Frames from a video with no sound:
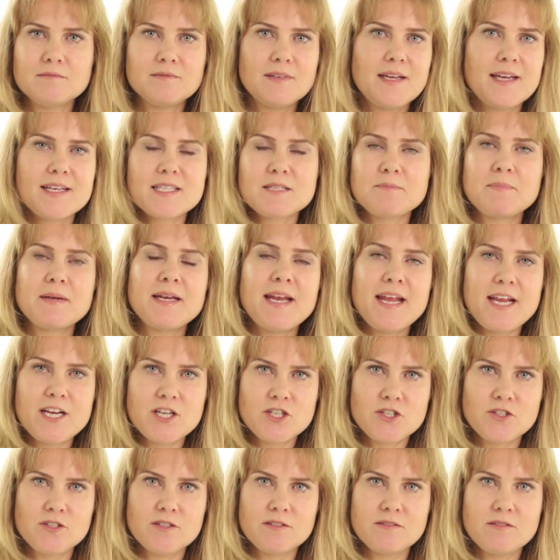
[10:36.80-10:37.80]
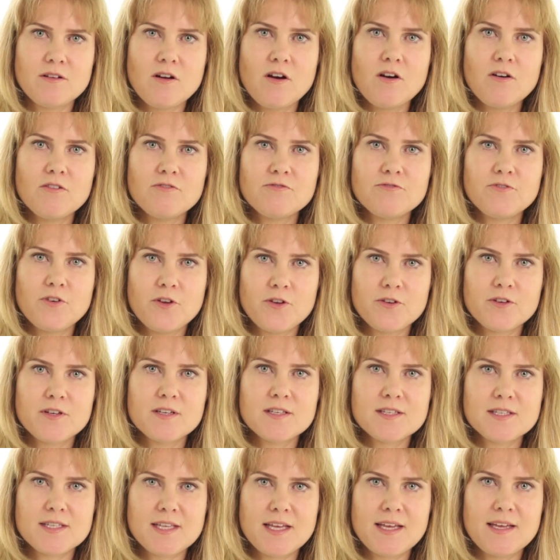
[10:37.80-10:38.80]
explanation of
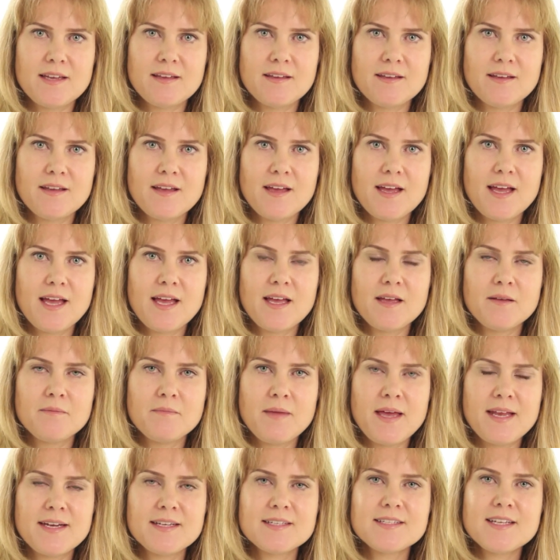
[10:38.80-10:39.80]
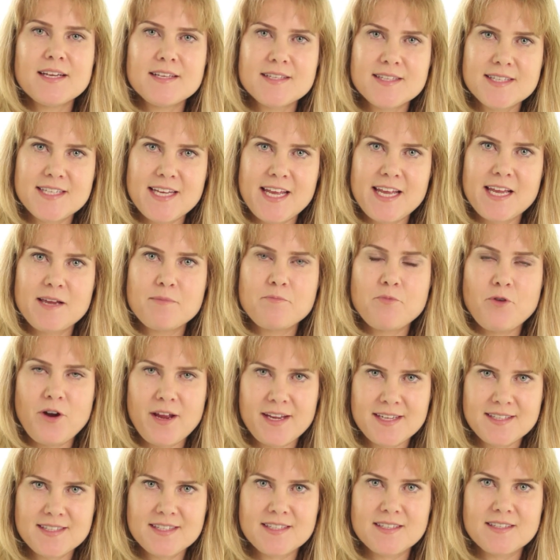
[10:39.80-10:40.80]
focusing. And it does take
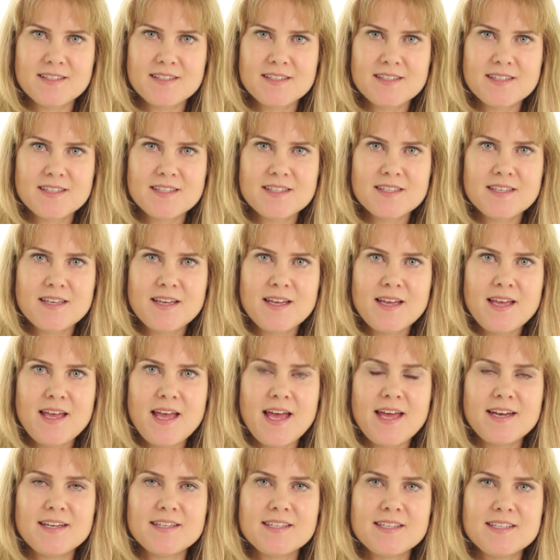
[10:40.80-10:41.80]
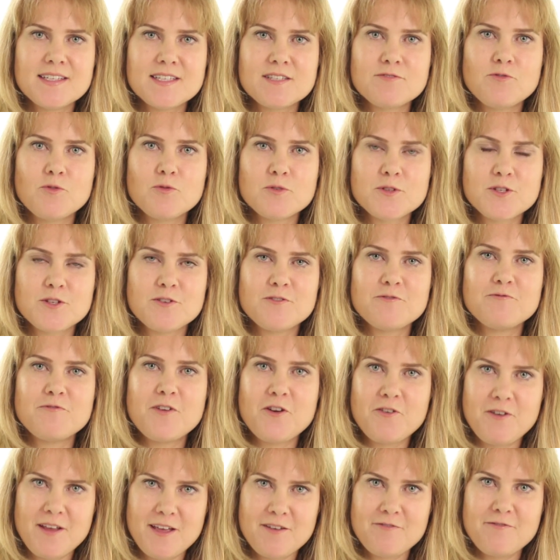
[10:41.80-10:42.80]
practice, and it is also
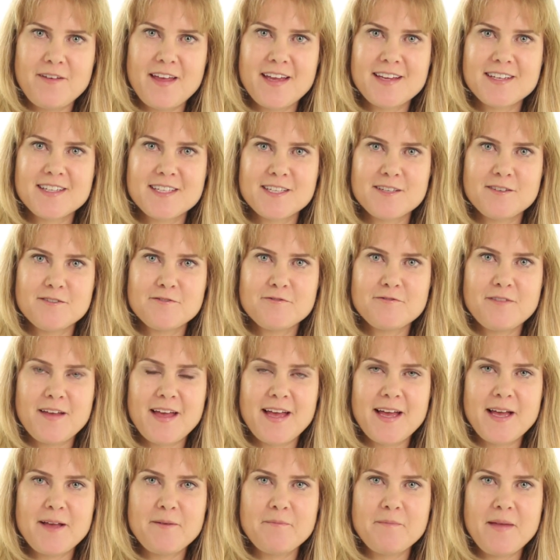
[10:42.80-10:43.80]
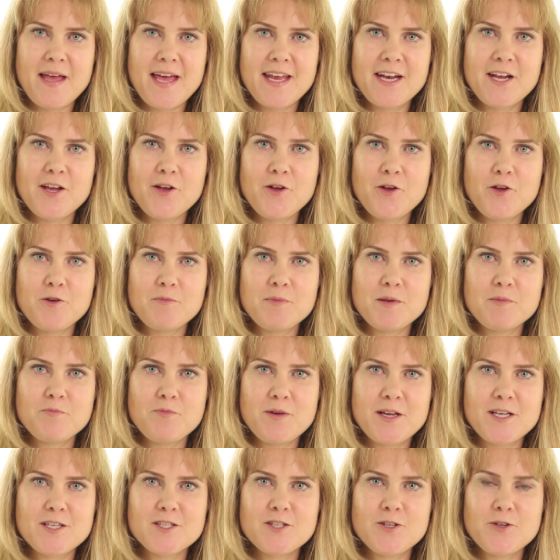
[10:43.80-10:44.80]
very effective, and I hope it
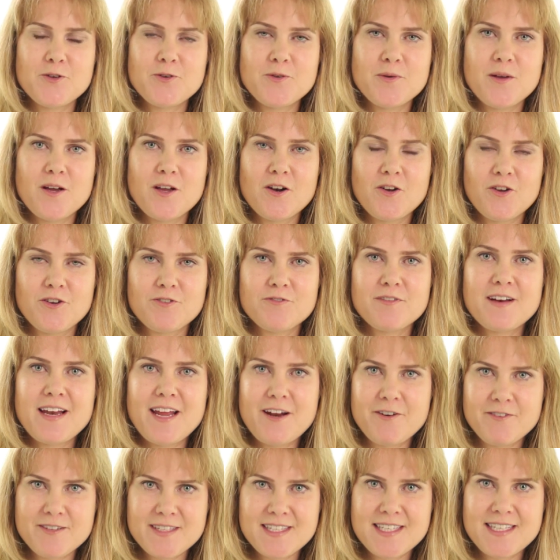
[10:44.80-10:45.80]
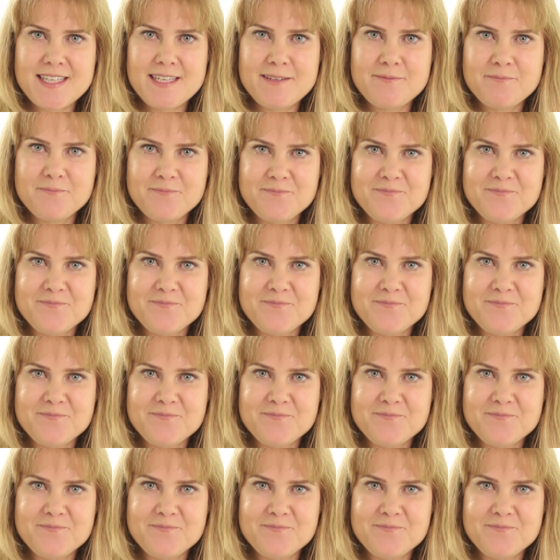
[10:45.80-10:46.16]
brings you a lot of clarity.